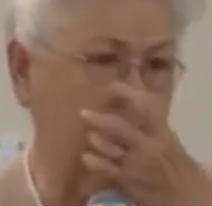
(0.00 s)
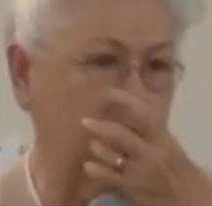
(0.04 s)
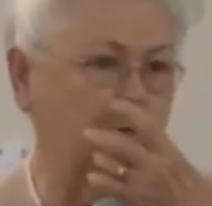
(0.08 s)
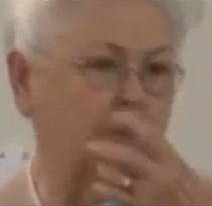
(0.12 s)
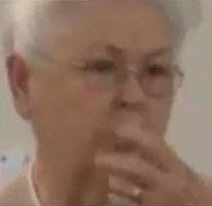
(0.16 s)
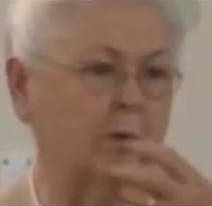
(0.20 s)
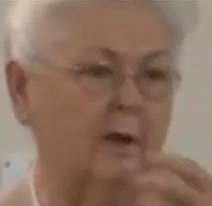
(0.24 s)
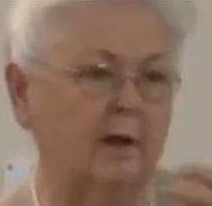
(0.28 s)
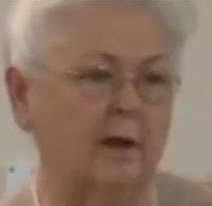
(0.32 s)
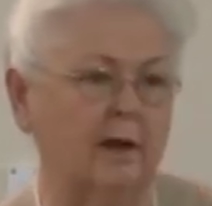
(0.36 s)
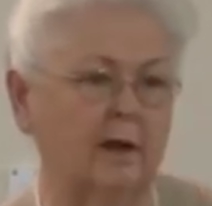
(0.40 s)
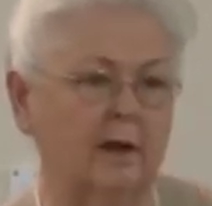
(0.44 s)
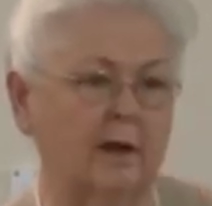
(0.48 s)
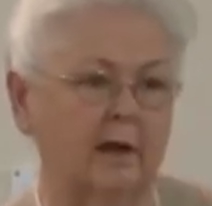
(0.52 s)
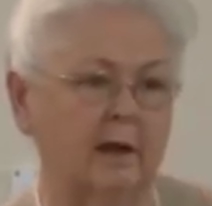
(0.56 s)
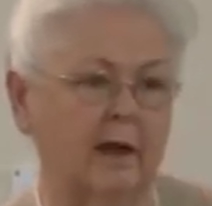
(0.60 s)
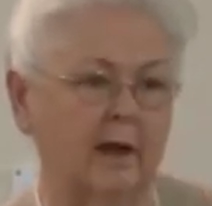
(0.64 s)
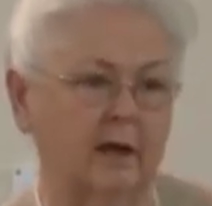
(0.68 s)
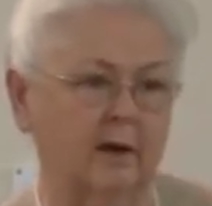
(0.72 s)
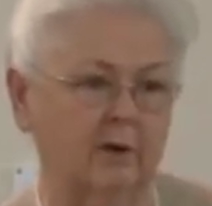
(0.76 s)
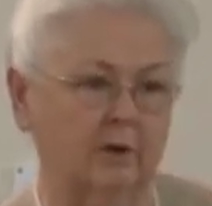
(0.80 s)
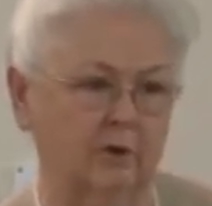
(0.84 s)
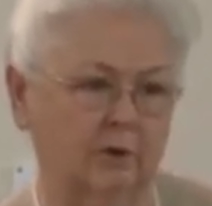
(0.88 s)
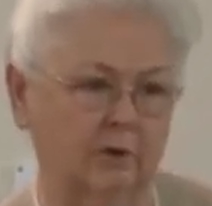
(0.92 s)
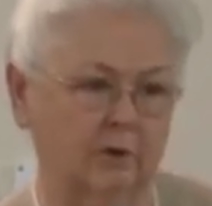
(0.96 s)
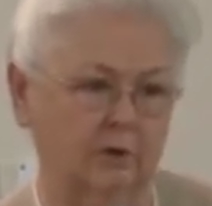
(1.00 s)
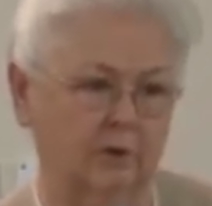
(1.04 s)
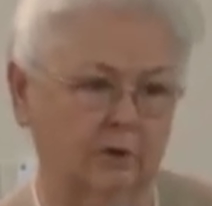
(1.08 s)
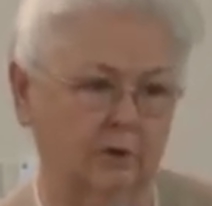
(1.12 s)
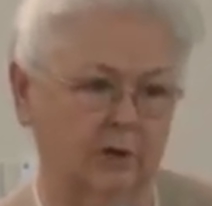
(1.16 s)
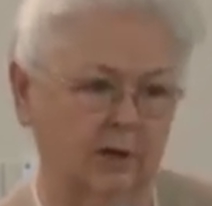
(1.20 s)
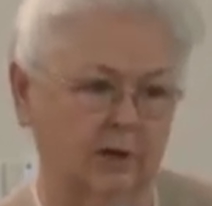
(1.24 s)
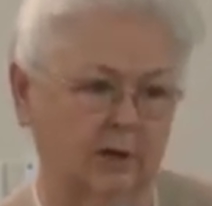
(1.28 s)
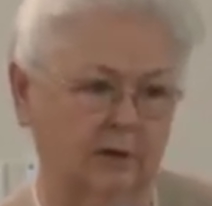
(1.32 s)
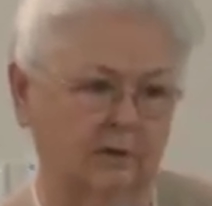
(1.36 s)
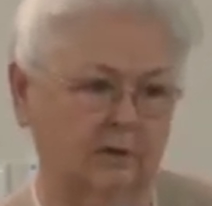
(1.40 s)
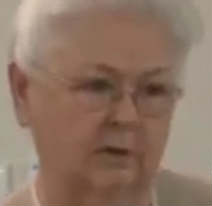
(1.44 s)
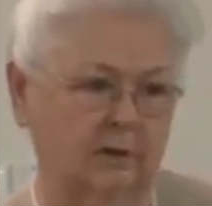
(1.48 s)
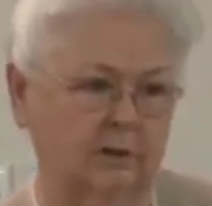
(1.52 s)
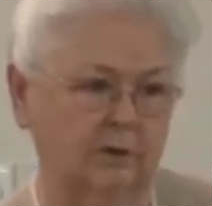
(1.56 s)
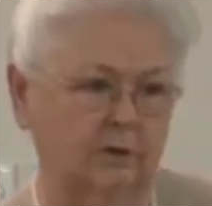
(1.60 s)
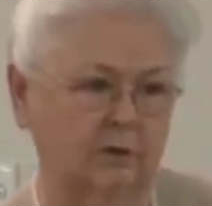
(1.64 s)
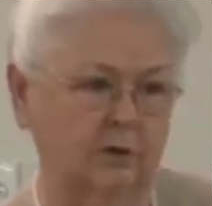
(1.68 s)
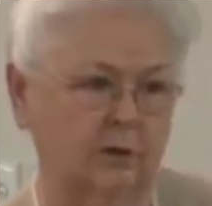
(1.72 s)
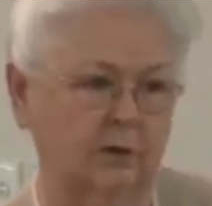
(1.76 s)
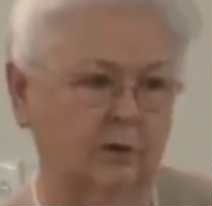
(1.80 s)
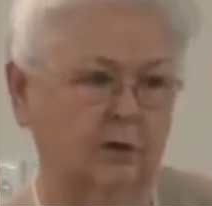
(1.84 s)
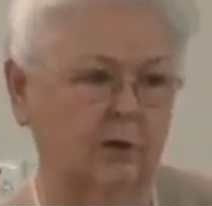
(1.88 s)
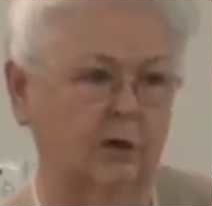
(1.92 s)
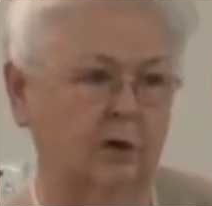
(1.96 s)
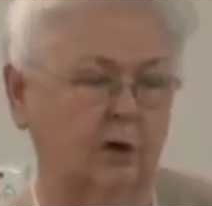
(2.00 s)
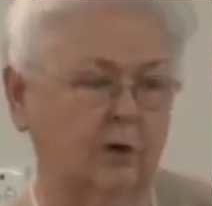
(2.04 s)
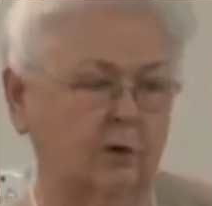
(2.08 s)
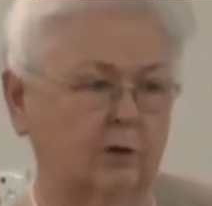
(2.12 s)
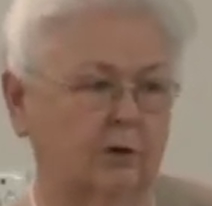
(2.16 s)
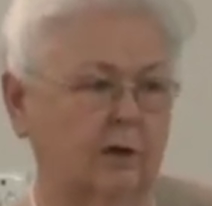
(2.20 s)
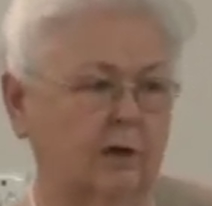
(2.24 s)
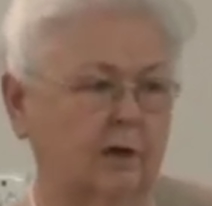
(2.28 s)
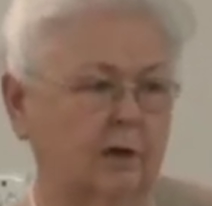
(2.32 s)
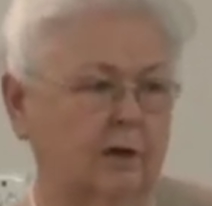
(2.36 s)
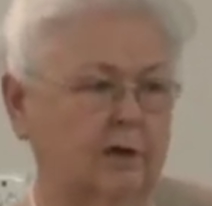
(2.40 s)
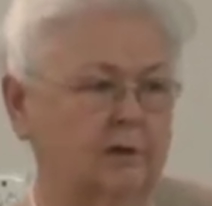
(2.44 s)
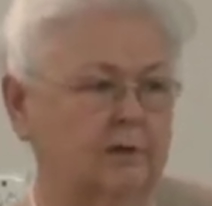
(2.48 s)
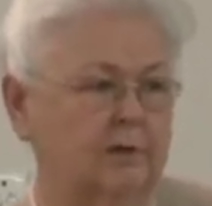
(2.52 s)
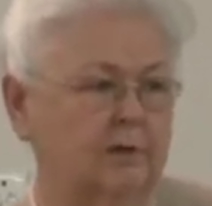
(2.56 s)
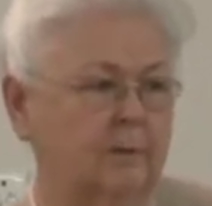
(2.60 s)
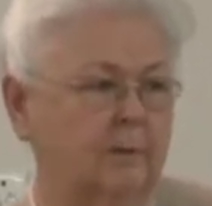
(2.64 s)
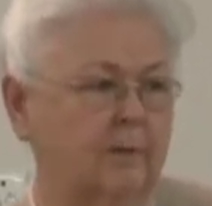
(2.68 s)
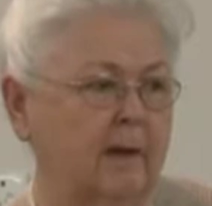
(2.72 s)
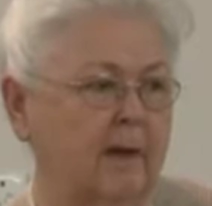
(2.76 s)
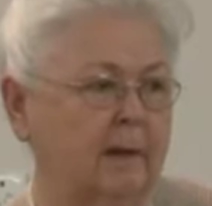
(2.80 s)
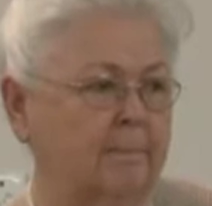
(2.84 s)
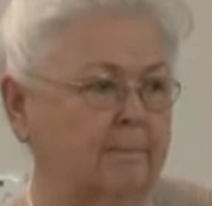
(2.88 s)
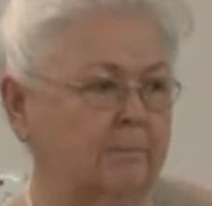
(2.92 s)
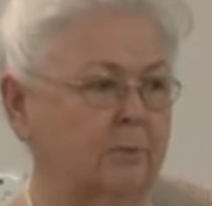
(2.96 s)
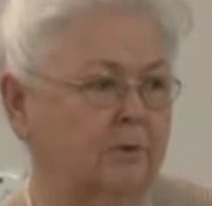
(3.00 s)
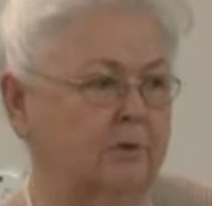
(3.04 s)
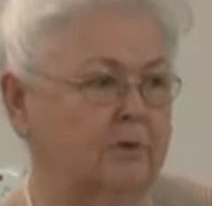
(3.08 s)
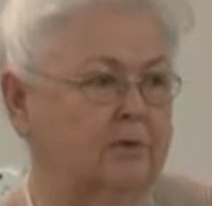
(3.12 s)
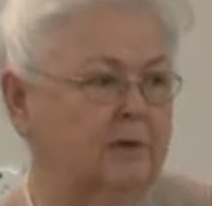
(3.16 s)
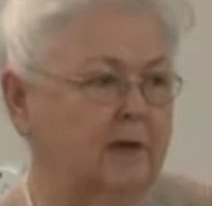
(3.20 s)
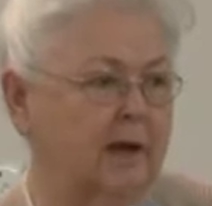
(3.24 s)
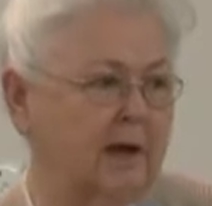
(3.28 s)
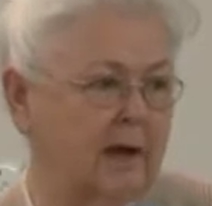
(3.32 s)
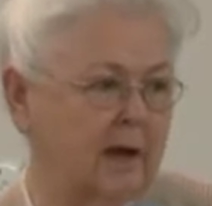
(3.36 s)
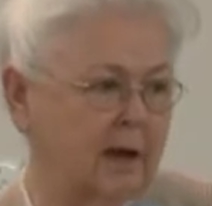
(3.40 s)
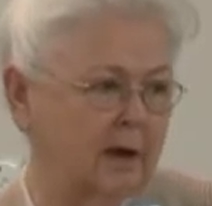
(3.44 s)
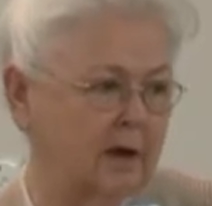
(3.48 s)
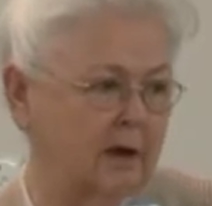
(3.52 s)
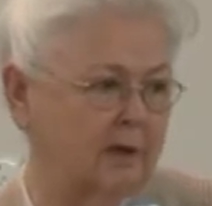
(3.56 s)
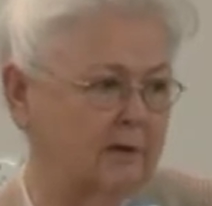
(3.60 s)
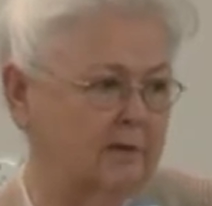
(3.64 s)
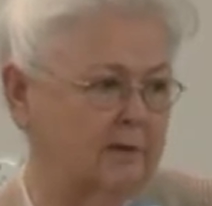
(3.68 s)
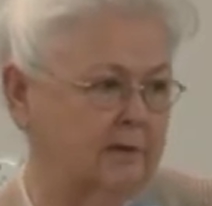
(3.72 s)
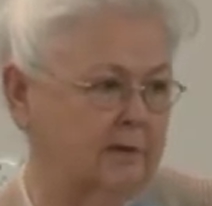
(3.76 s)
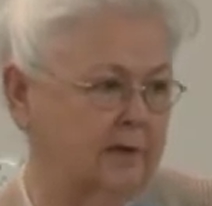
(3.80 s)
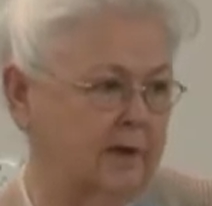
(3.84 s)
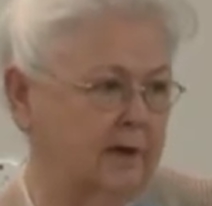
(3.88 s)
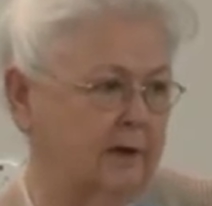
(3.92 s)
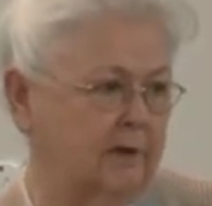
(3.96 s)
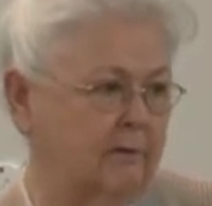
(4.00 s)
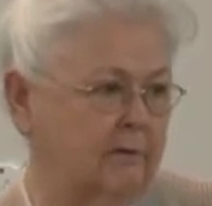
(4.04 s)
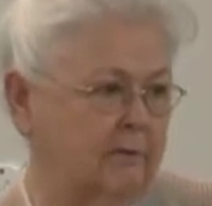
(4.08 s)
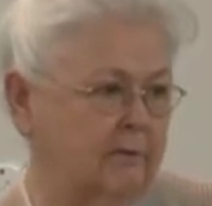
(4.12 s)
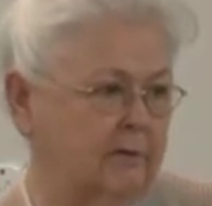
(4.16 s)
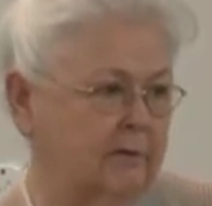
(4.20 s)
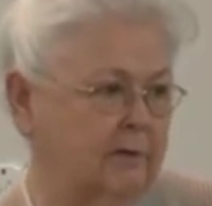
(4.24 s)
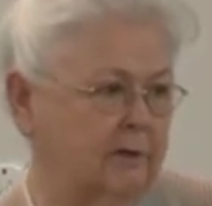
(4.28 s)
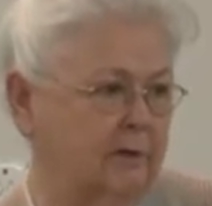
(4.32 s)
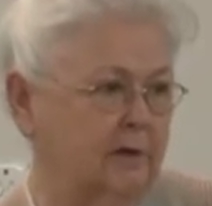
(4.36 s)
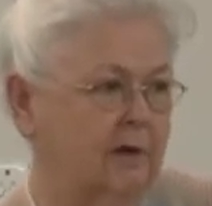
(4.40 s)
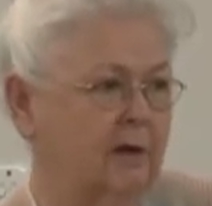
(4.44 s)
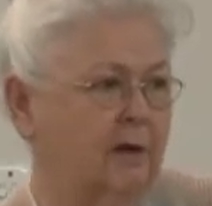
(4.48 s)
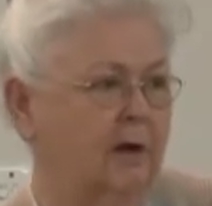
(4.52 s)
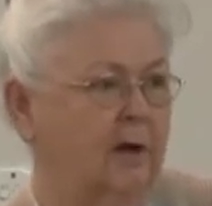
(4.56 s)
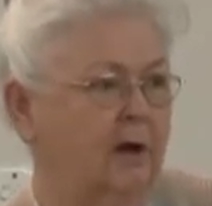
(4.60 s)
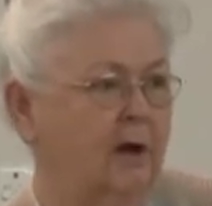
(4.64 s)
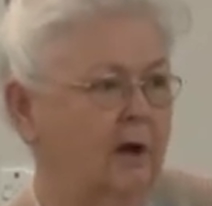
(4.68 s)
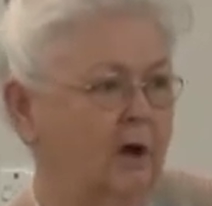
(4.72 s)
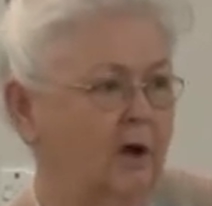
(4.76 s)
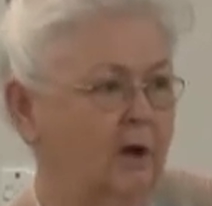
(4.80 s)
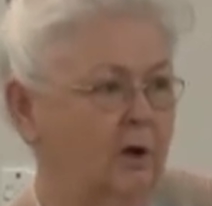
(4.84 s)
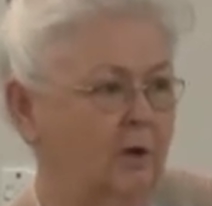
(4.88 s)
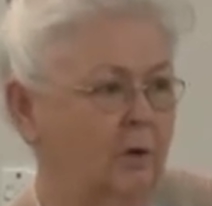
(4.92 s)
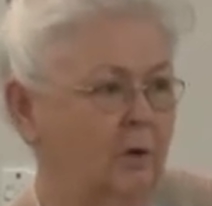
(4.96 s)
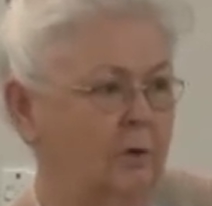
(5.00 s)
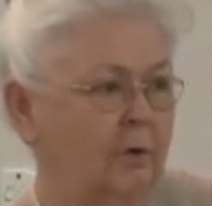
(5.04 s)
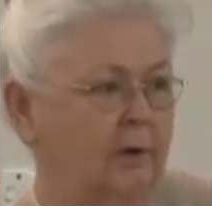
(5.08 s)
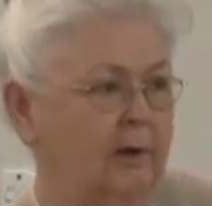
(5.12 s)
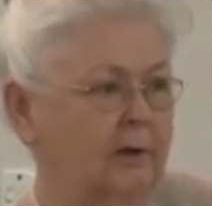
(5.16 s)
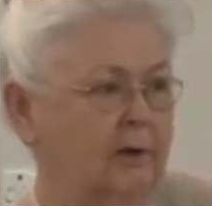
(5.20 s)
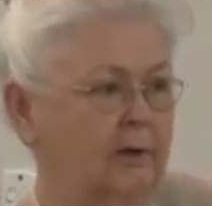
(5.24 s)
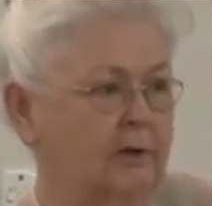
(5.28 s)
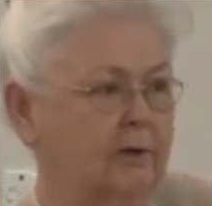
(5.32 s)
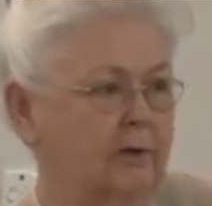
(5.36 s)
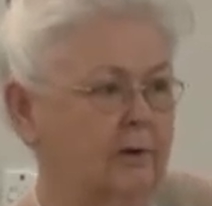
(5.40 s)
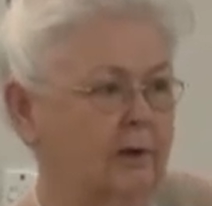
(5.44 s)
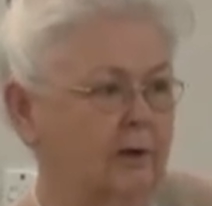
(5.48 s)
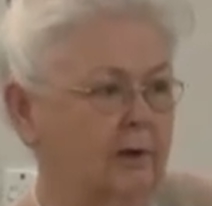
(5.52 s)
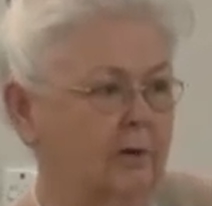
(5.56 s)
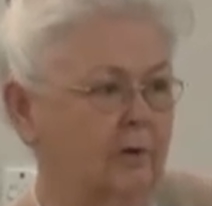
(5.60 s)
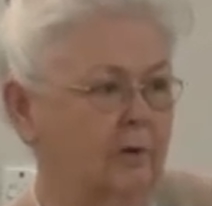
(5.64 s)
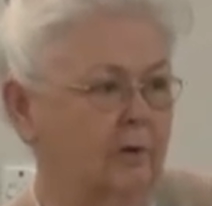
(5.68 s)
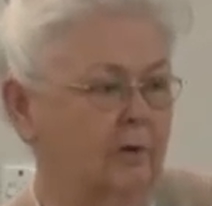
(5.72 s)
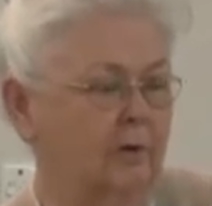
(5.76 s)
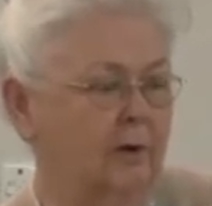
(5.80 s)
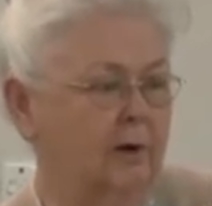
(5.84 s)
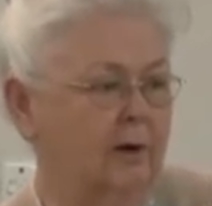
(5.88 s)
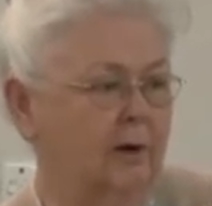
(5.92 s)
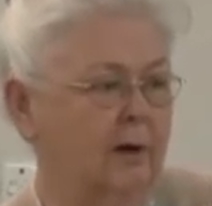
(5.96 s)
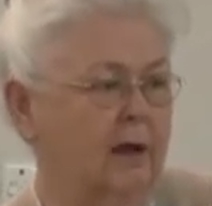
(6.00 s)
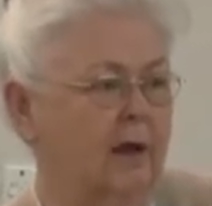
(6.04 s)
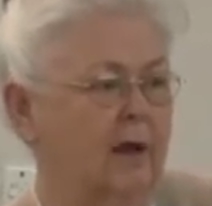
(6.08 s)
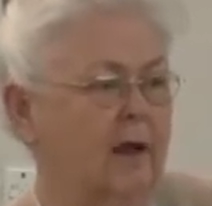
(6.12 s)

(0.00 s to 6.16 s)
were running down her cheeks as she talked to us about presenting ourselves holy to the Lord.